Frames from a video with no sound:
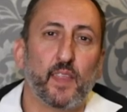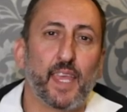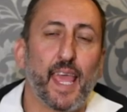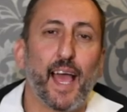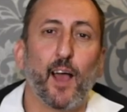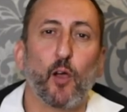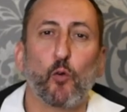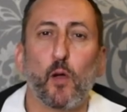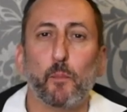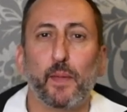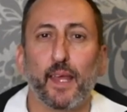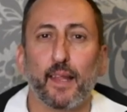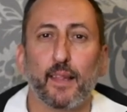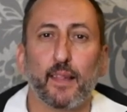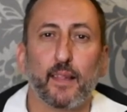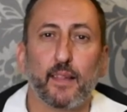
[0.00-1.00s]
the agua
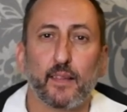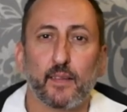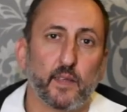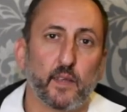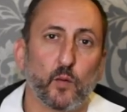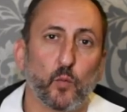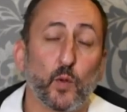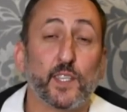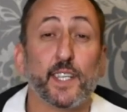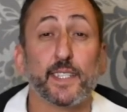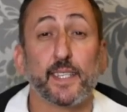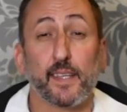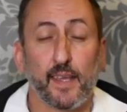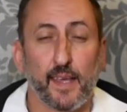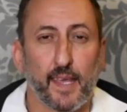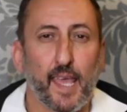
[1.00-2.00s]
miel, which is
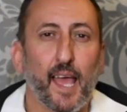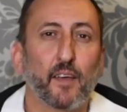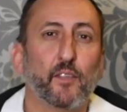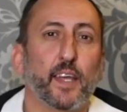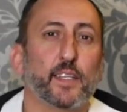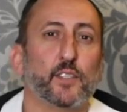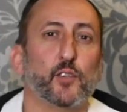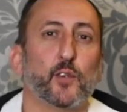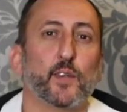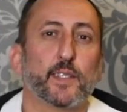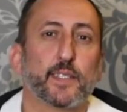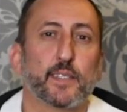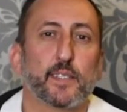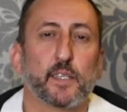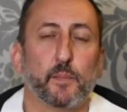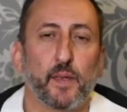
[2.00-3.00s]
the agave
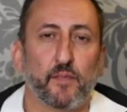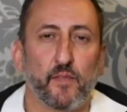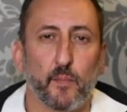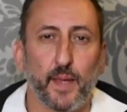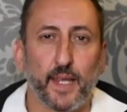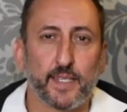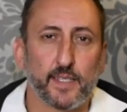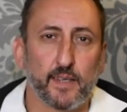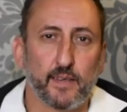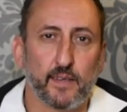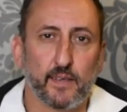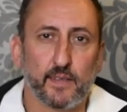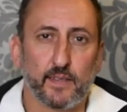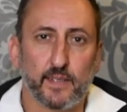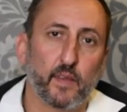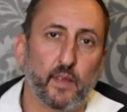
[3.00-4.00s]
juice, to be fermented.
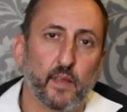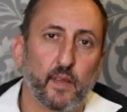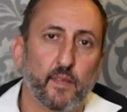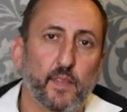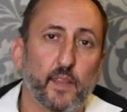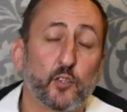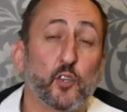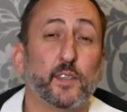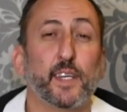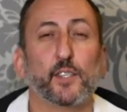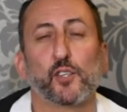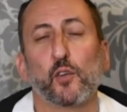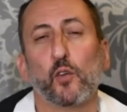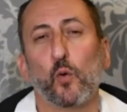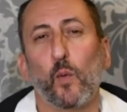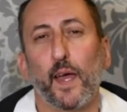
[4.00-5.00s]
The
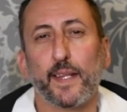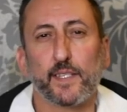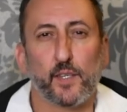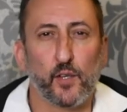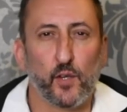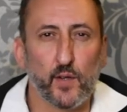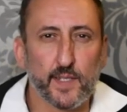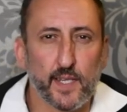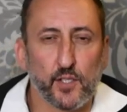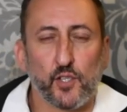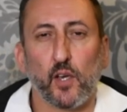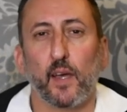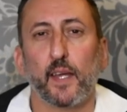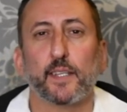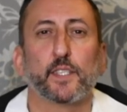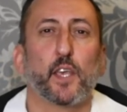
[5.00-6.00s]
traditional way is to use a
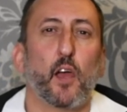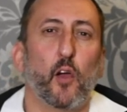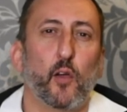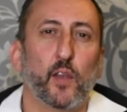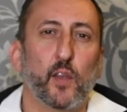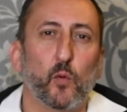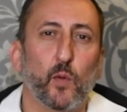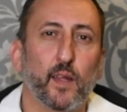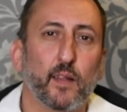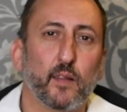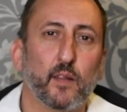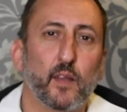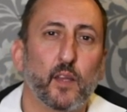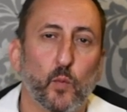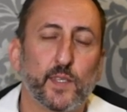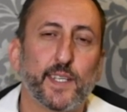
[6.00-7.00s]
giant tahona
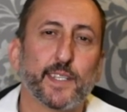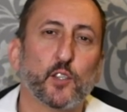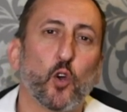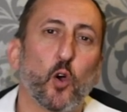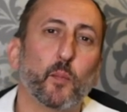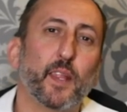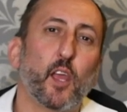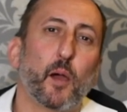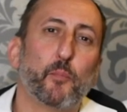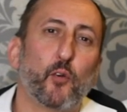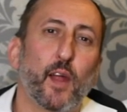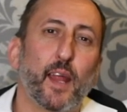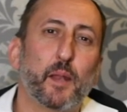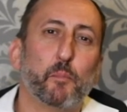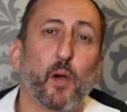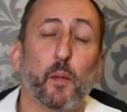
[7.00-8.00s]
wheel, which is normally
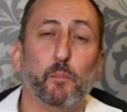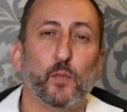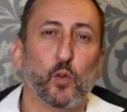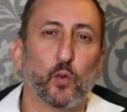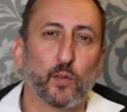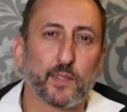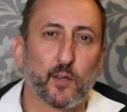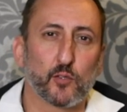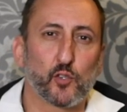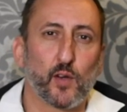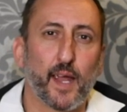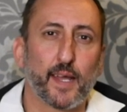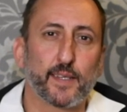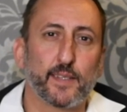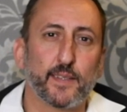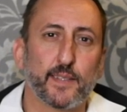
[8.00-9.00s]
operated by mules or
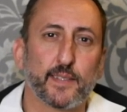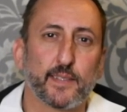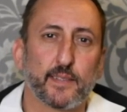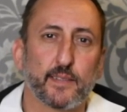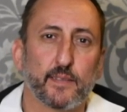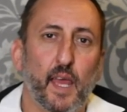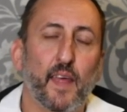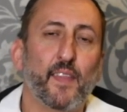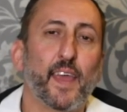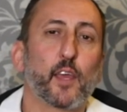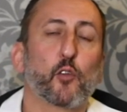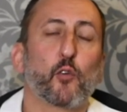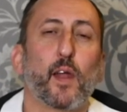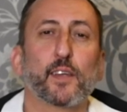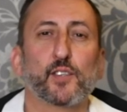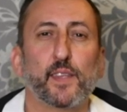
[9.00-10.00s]
tractors, and they
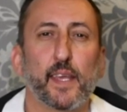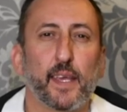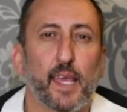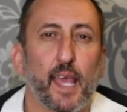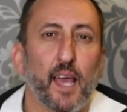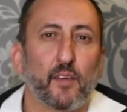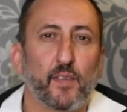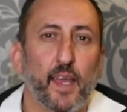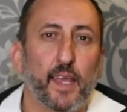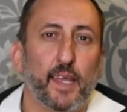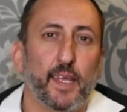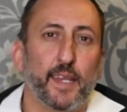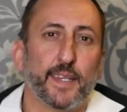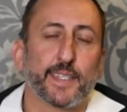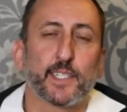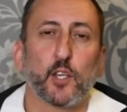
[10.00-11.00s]
crush the agave
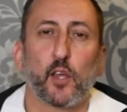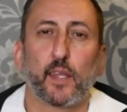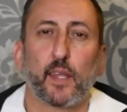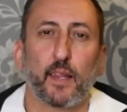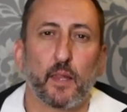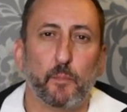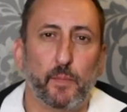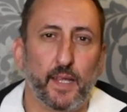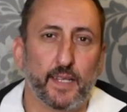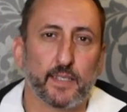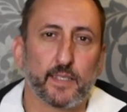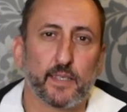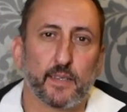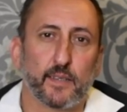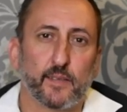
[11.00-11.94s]
in a circular pit.